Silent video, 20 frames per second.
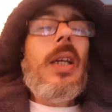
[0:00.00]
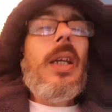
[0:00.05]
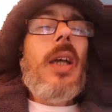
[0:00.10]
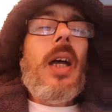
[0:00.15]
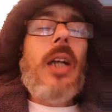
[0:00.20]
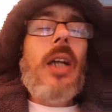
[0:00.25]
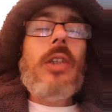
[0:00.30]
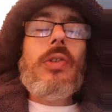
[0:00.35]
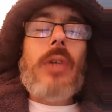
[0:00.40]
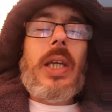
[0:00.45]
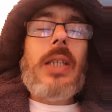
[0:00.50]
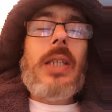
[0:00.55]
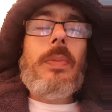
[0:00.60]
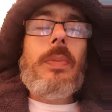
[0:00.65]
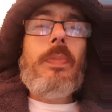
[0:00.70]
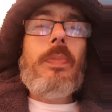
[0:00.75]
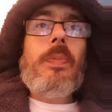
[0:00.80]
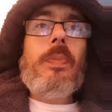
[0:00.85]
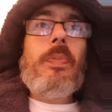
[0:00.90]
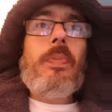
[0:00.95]
A great
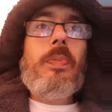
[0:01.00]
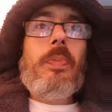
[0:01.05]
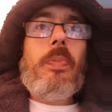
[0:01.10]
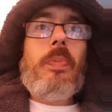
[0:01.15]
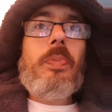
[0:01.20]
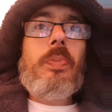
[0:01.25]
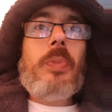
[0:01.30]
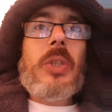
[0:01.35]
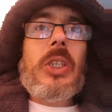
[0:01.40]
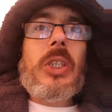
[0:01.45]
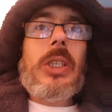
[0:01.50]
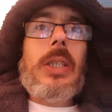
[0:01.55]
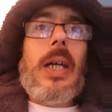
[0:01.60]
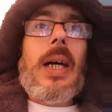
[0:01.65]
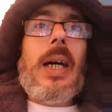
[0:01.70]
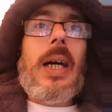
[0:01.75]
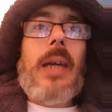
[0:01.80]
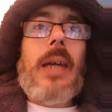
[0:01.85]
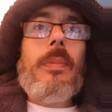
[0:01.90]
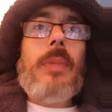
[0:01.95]

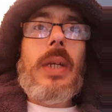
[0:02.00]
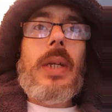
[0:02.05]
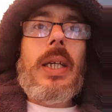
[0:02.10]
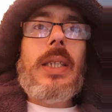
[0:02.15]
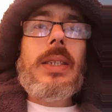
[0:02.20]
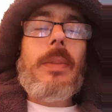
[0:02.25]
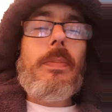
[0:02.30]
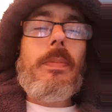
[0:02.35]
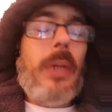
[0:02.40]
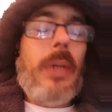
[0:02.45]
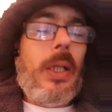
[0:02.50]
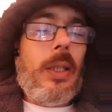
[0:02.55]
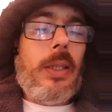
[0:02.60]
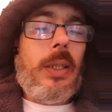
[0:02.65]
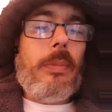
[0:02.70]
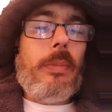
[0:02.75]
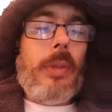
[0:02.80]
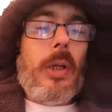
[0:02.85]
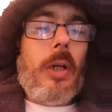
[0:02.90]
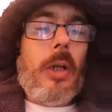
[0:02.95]
starting place and building
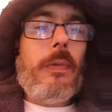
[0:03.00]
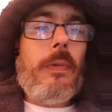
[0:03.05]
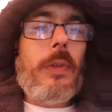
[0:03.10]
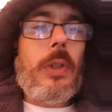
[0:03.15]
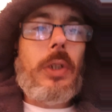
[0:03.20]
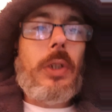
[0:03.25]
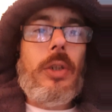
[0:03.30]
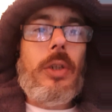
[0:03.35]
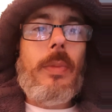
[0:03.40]
block for the new